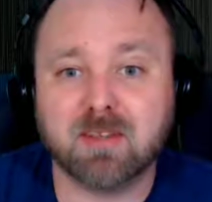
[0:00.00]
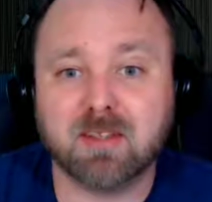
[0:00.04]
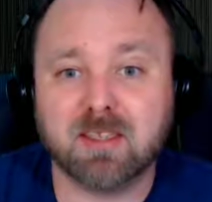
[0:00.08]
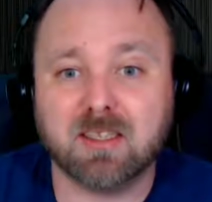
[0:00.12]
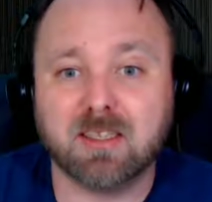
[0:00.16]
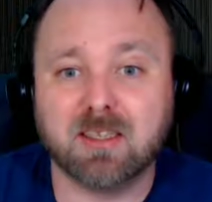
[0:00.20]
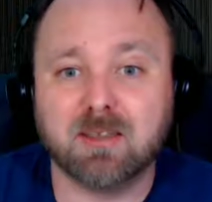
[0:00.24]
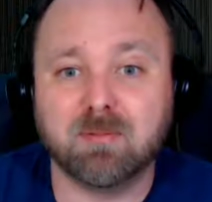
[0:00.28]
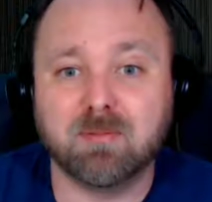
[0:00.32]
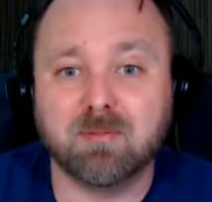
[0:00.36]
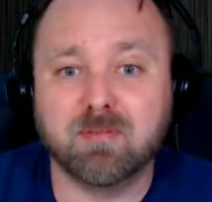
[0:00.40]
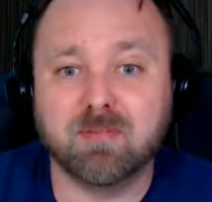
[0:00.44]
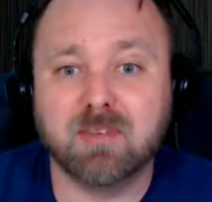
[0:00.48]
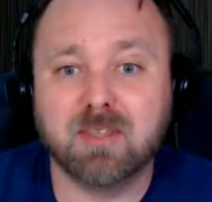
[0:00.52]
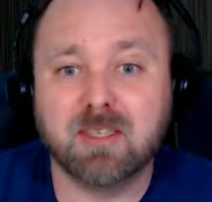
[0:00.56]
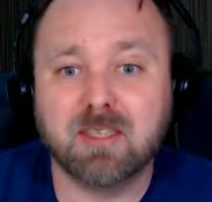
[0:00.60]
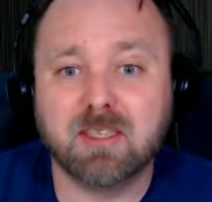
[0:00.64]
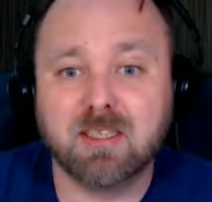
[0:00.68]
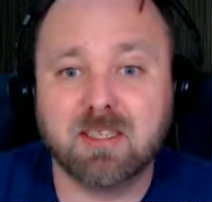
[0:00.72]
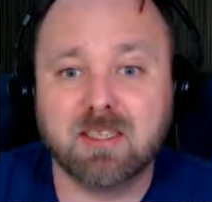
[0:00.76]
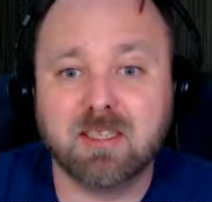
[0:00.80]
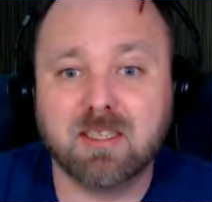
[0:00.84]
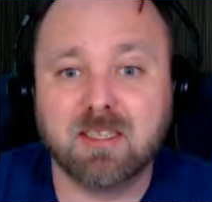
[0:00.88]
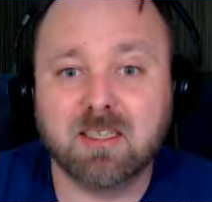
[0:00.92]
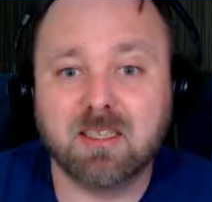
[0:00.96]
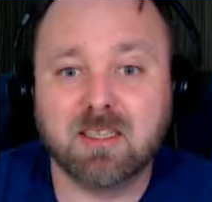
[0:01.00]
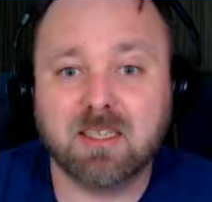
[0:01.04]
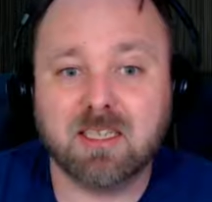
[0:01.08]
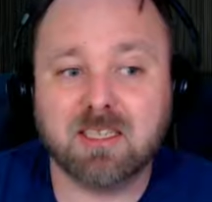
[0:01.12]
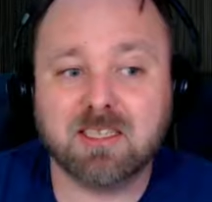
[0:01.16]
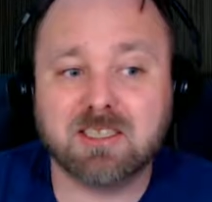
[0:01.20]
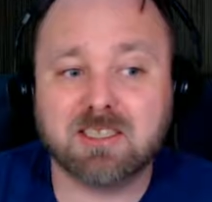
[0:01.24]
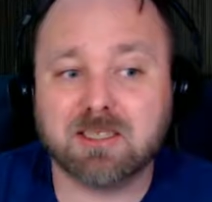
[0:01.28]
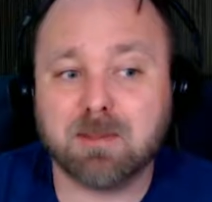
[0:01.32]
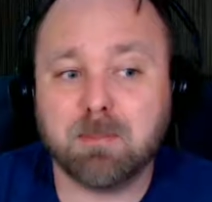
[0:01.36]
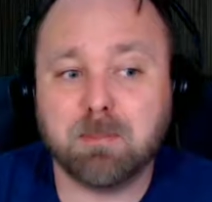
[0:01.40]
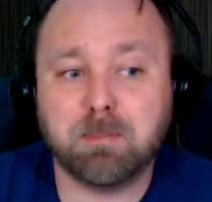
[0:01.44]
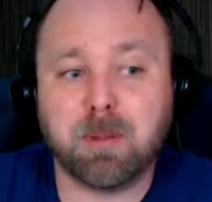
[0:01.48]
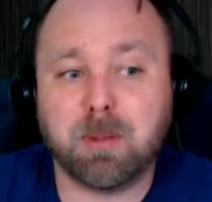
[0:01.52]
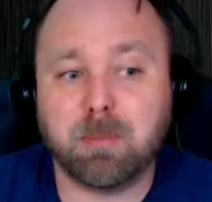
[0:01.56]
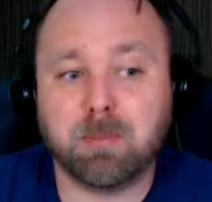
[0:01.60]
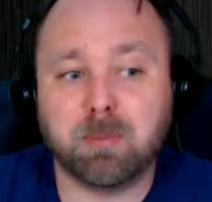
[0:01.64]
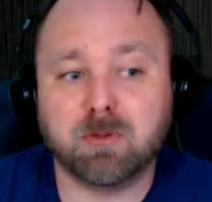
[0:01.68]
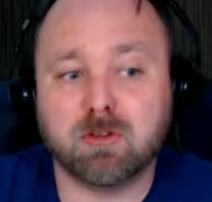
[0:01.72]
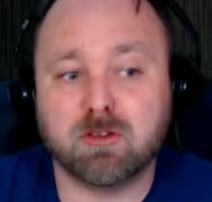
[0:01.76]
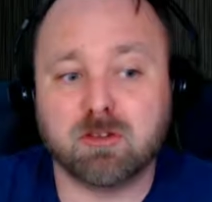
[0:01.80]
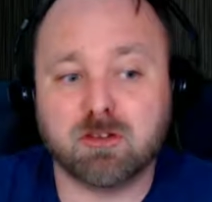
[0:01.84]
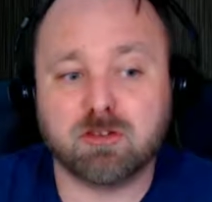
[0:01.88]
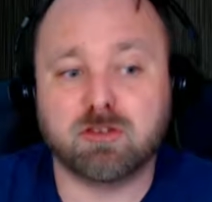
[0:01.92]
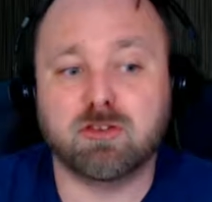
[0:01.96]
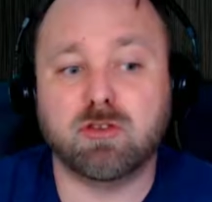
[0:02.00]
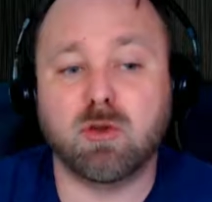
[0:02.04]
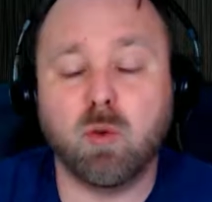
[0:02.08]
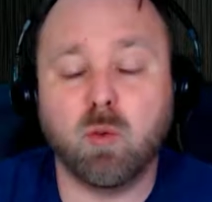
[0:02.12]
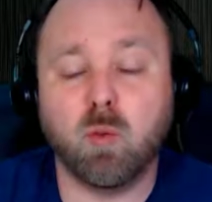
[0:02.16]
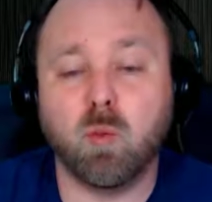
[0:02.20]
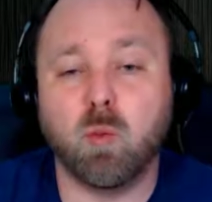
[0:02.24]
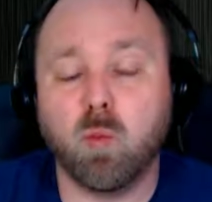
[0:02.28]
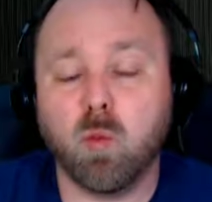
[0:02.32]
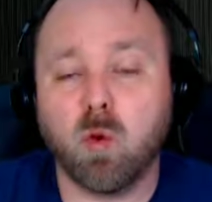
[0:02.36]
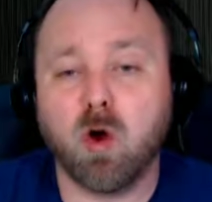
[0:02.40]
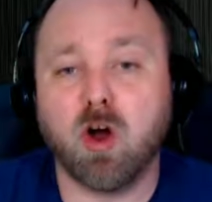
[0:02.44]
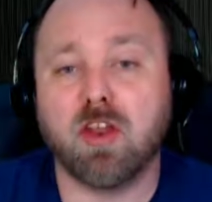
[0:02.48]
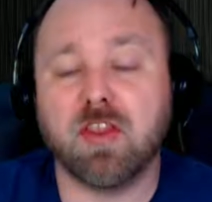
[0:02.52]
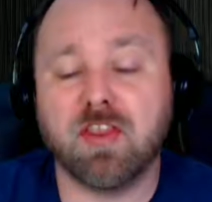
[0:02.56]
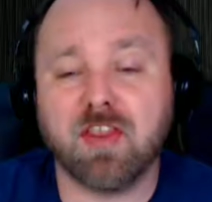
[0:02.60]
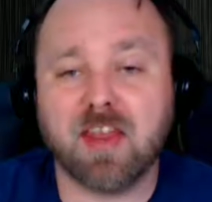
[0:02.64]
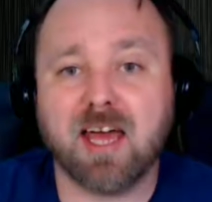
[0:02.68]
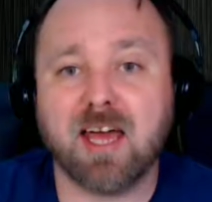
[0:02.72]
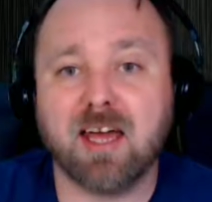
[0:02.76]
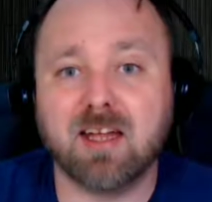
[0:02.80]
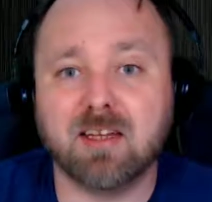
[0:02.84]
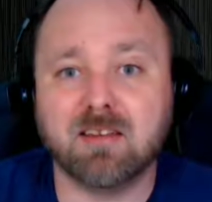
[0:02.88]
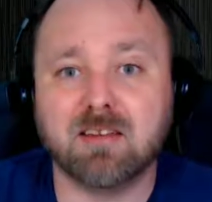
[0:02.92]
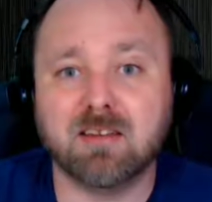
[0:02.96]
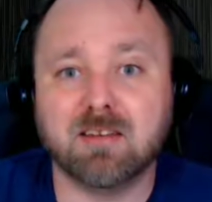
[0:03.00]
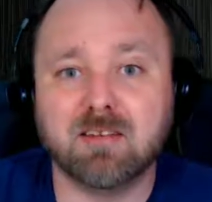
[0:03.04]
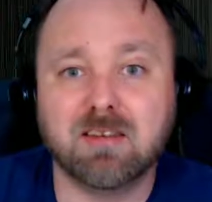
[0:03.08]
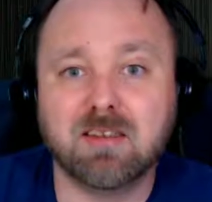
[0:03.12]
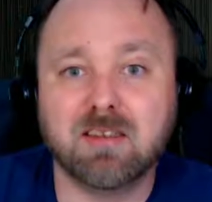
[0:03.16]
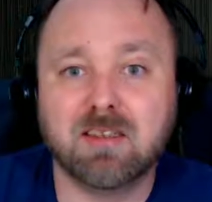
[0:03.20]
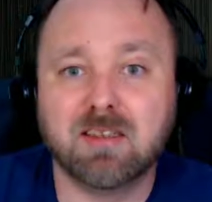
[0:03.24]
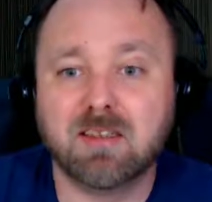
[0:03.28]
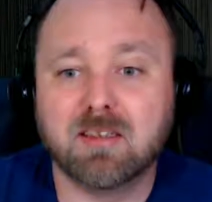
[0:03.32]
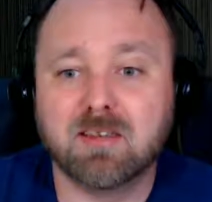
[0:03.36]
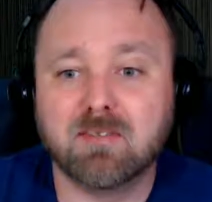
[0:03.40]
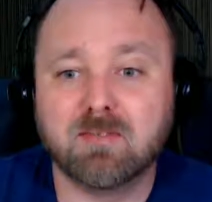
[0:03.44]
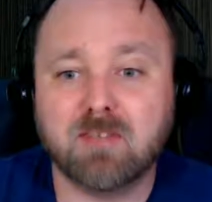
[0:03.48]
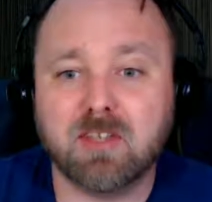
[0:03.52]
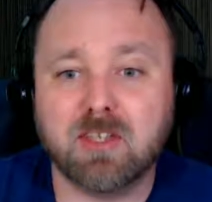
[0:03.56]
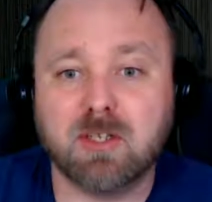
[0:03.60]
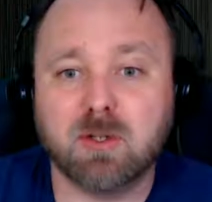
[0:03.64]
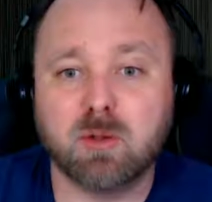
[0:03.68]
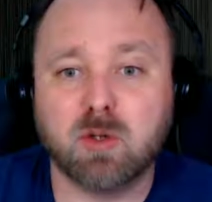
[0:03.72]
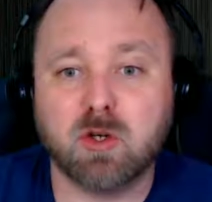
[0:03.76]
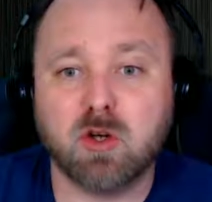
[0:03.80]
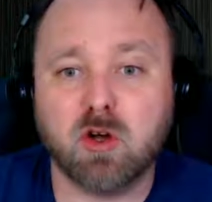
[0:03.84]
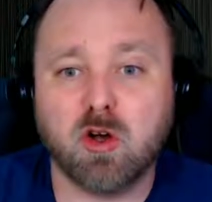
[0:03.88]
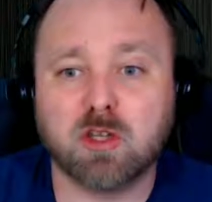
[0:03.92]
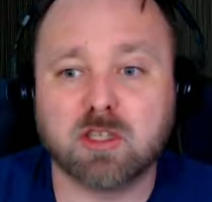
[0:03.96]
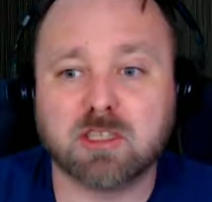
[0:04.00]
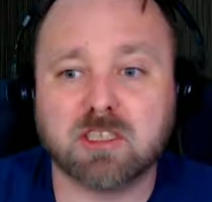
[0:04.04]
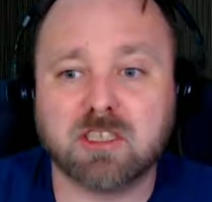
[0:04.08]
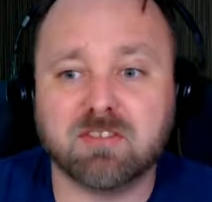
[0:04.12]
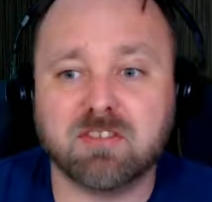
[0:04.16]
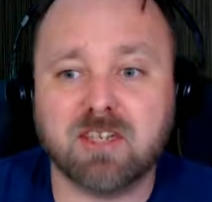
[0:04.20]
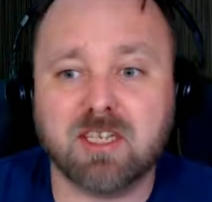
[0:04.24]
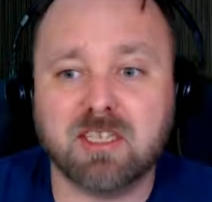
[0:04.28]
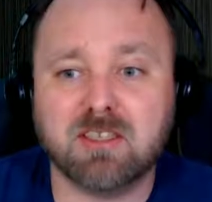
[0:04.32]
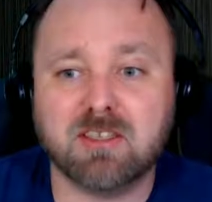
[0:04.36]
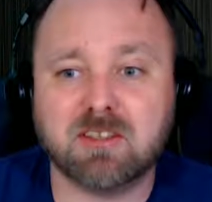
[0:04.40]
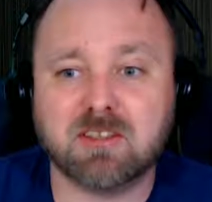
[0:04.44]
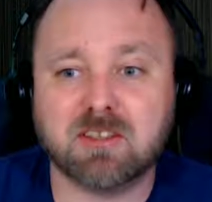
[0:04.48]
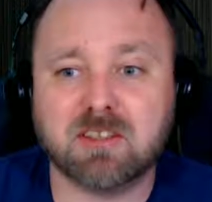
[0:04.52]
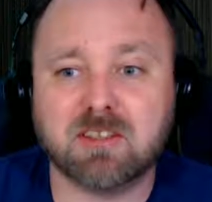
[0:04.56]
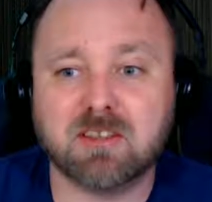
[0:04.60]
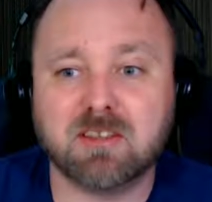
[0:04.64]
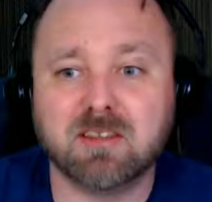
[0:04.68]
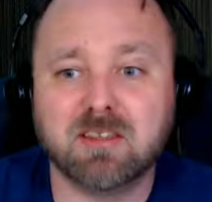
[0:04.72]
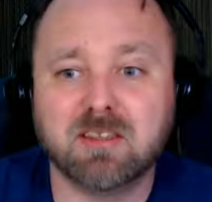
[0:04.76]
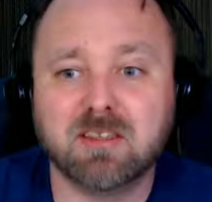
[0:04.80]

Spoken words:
And some people just don't want that, you know, cost of entry.